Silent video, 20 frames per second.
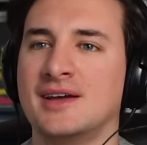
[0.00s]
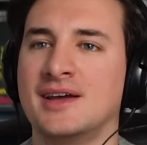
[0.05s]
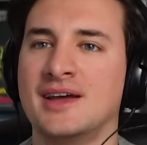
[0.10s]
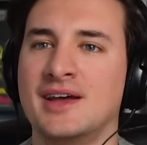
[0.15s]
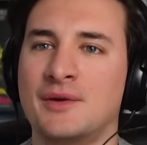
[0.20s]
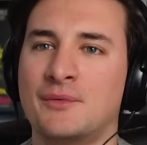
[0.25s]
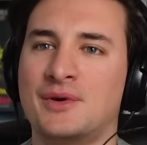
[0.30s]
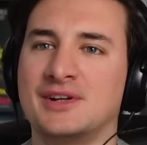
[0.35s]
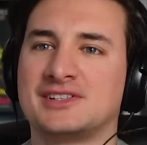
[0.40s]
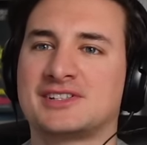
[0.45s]

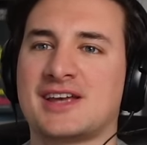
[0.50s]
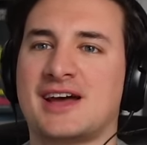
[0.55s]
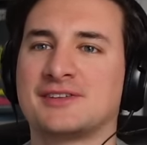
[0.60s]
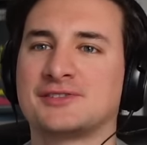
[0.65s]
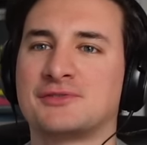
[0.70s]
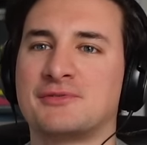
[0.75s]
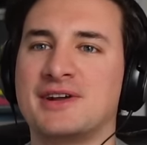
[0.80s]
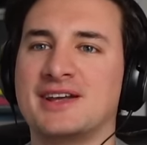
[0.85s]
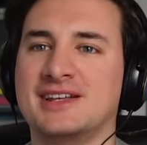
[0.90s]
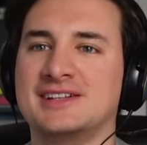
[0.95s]
Which
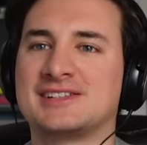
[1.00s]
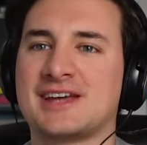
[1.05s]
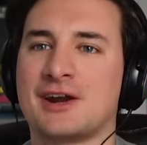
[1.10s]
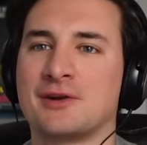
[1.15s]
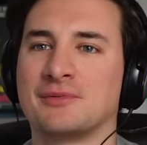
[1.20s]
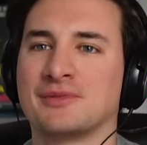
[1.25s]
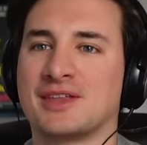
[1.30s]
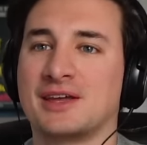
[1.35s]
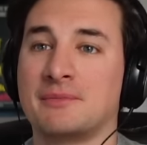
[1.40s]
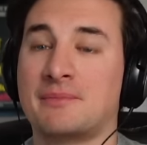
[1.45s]
sounds a really
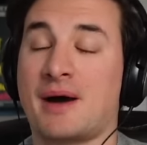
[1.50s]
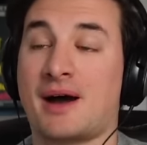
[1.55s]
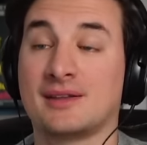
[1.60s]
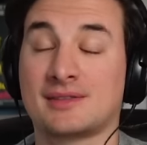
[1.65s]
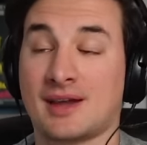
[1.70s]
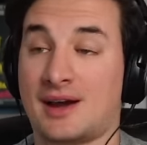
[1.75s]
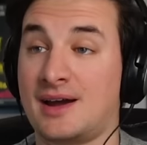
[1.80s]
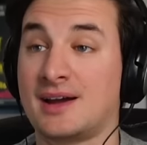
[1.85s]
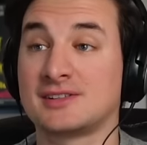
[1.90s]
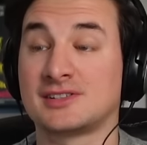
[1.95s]
terrible thing,
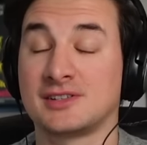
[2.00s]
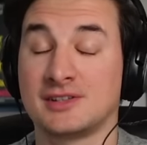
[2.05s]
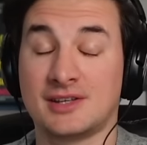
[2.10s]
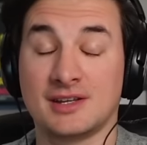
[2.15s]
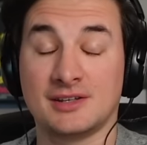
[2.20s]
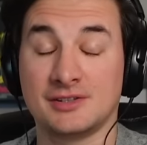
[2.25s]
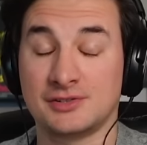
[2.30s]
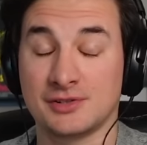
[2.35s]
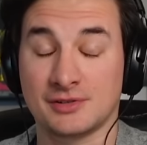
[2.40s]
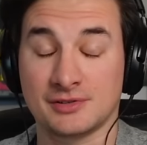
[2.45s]
but I, I actually
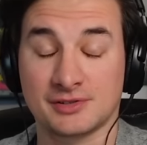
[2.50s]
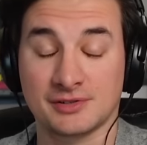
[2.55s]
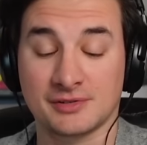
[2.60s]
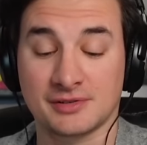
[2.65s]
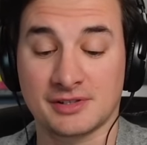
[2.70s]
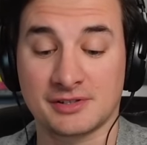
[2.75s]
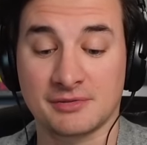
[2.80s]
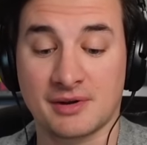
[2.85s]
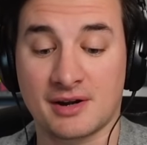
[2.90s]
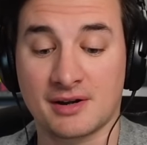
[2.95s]
did enjoy
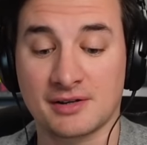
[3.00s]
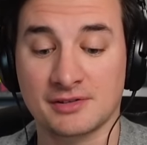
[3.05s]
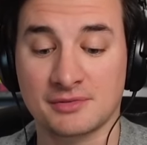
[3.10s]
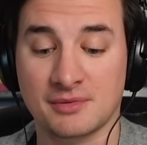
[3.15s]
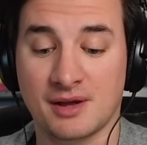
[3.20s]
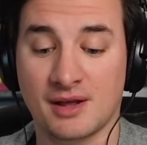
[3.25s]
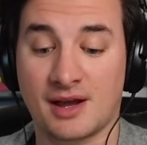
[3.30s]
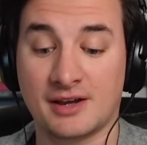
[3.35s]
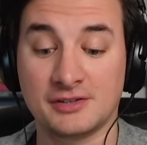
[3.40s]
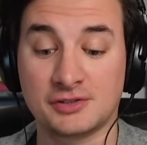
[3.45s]
talking to Eric as
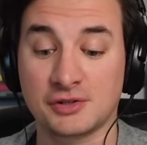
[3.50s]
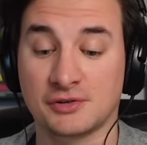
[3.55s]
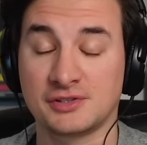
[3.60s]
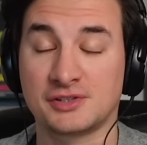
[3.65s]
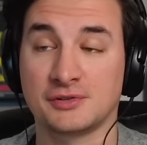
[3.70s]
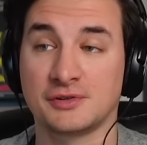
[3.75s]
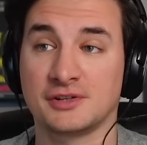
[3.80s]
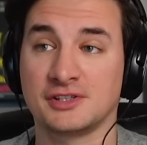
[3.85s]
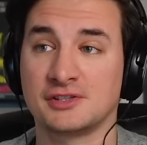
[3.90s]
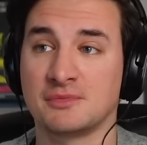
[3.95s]
well. I enjoy
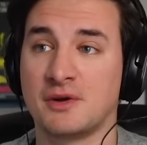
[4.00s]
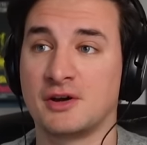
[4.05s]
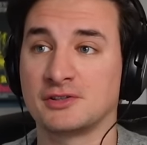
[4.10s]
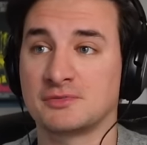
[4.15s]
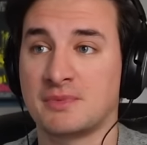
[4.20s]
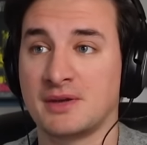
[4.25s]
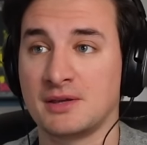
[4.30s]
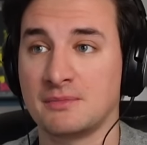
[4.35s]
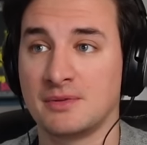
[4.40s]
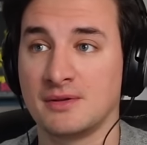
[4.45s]
talking to
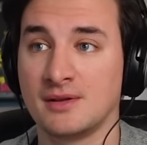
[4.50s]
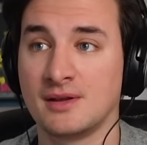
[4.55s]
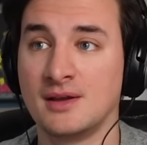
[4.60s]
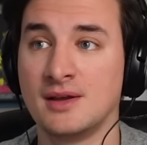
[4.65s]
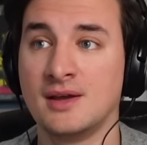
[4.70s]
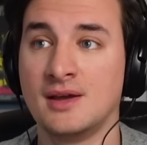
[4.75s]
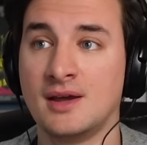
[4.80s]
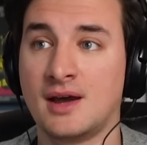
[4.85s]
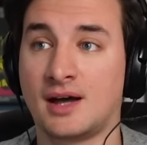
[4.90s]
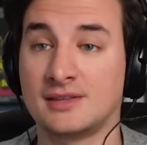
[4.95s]
most people.
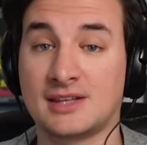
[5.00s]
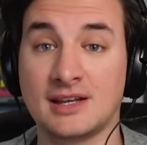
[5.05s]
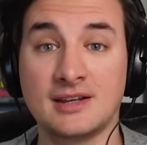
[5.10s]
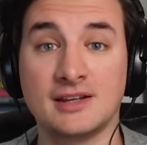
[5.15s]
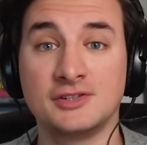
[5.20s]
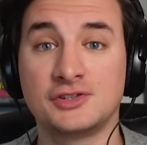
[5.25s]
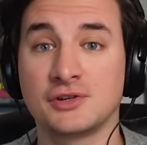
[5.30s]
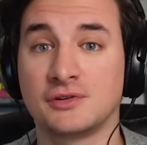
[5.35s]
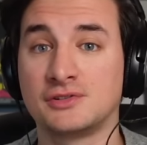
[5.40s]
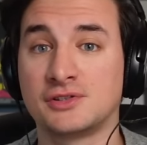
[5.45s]
I didn't
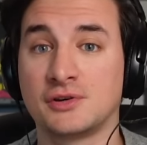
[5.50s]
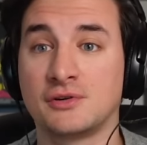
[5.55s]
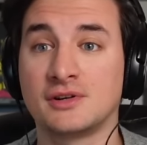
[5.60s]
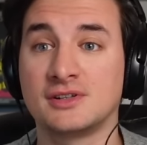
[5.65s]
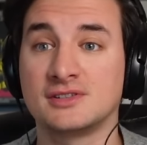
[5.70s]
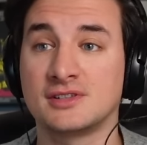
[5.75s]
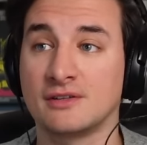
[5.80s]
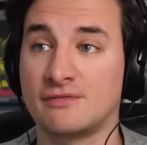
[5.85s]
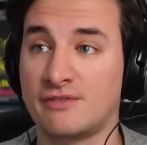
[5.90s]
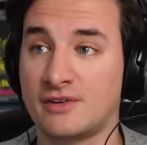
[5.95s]
enjoy
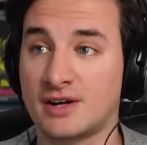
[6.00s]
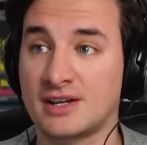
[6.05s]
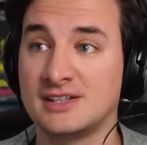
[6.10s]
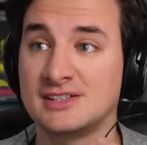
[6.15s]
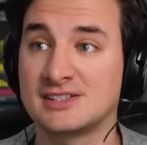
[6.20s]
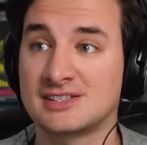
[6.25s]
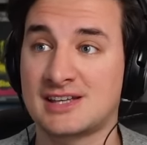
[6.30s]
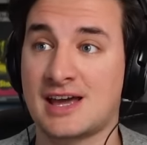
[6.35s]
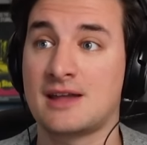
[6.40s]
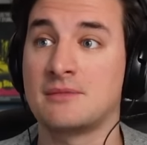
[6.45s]
talking to the fucking
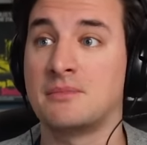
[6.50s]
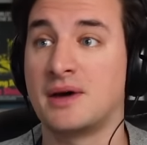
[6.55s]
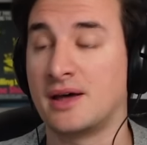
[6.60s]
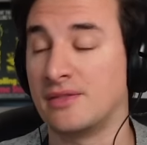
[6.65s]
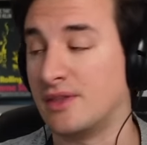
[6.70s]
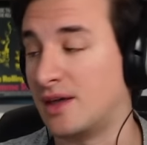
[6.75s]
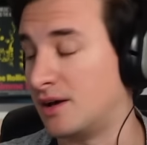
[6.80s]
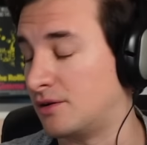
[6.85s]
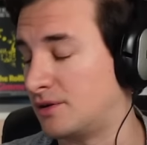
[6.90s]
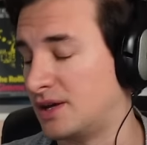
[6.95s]

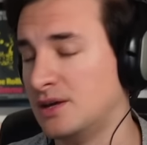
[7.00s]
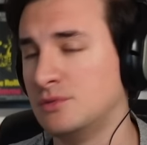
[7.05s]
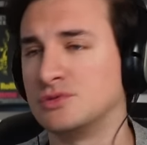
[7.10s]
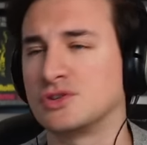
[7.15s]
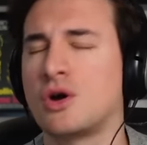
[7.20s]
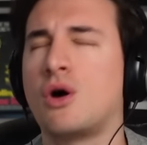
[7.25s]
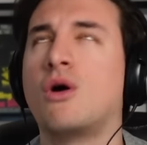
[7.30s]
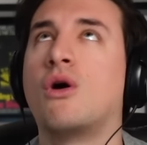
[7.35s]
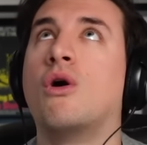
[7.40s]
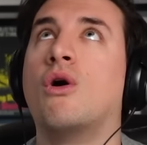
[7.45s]
Sandman though. He was
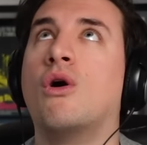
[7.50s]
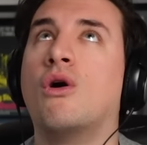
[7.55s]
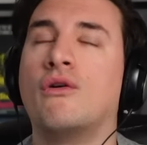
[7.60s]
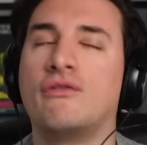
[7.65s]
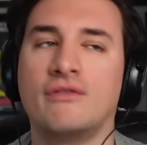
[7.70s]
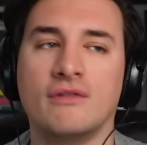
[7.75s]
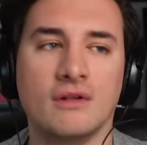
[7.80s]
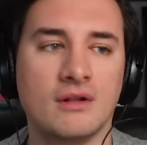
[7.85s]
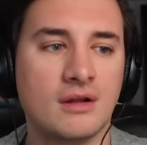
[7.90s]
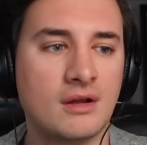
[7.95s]

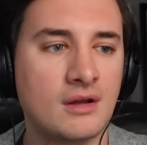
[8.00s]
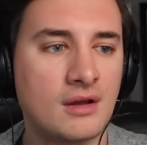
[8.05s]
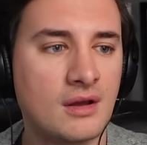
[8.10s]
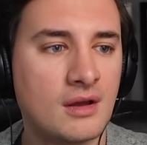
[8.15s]
awful.